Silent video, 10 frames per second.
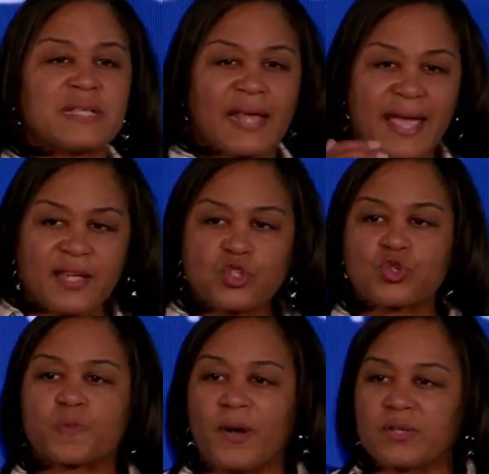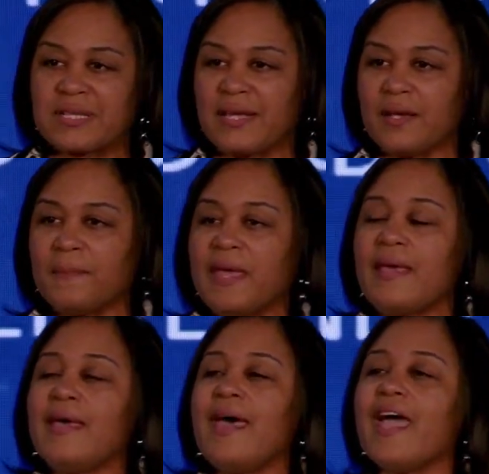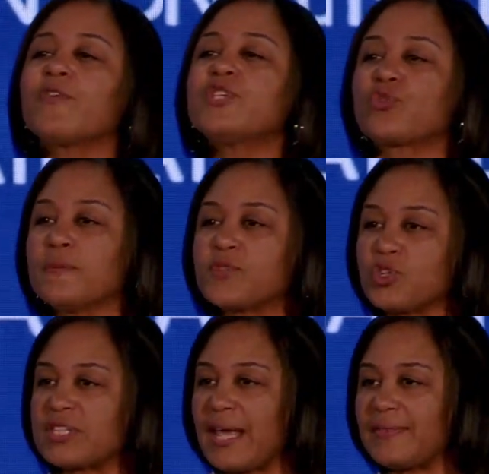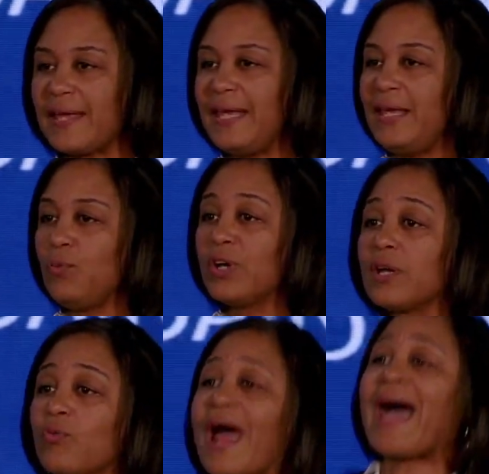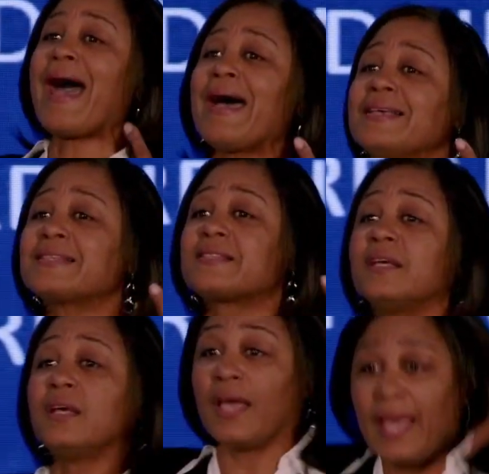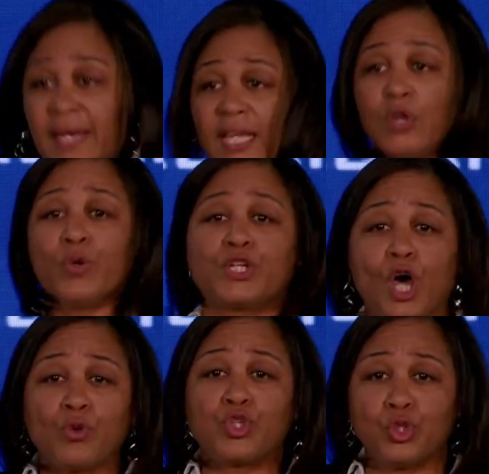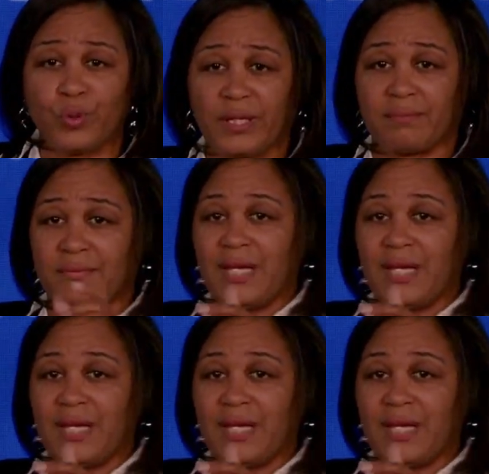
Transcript: and the angel spoke to him, every scripture said that he would arise and he would go do it.